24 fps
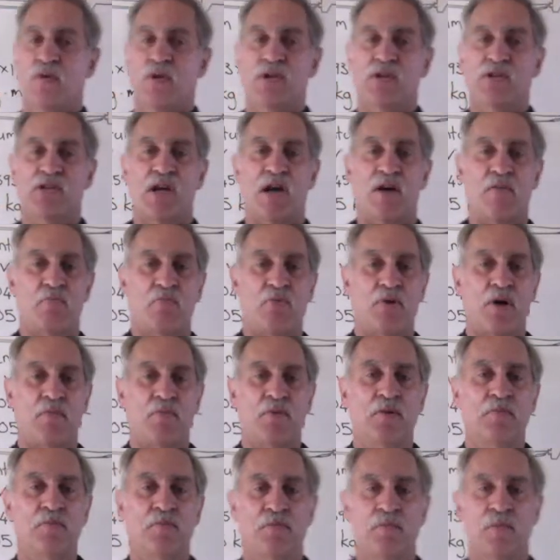is our
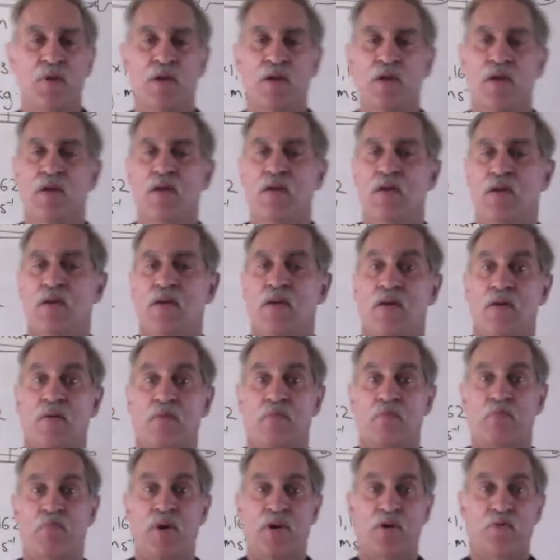problem,
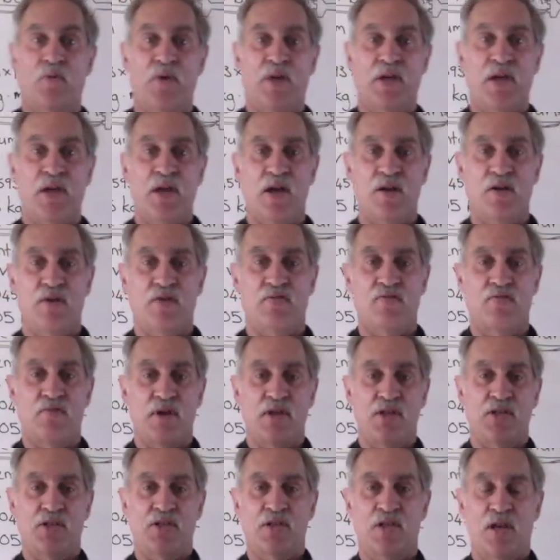but we cannot
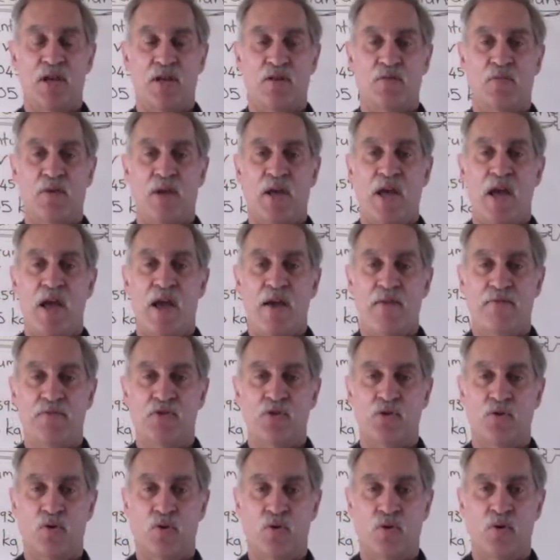rest yet. We have
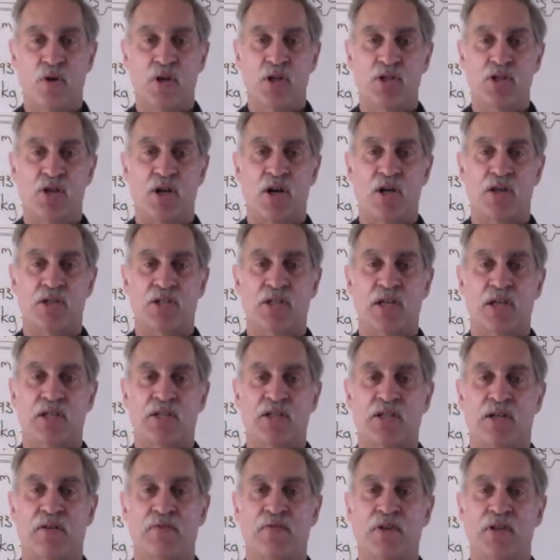to always ask
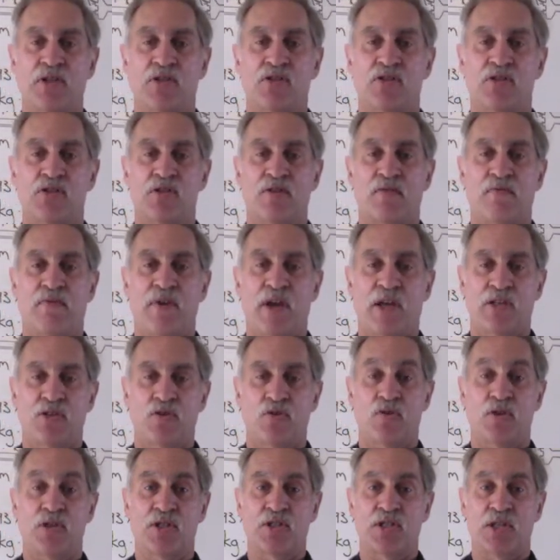ourselves, is this a vector
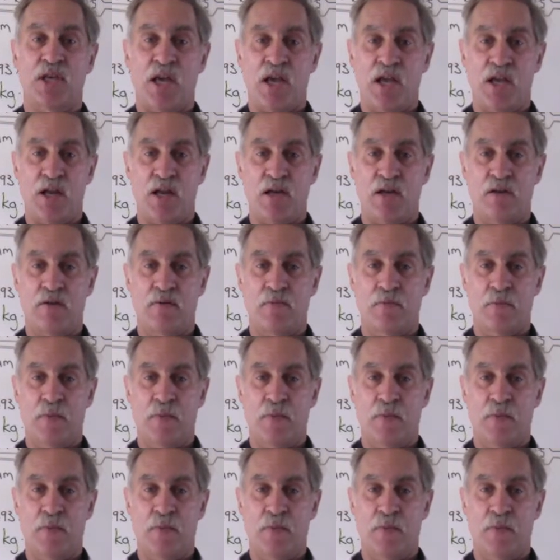or a scalar?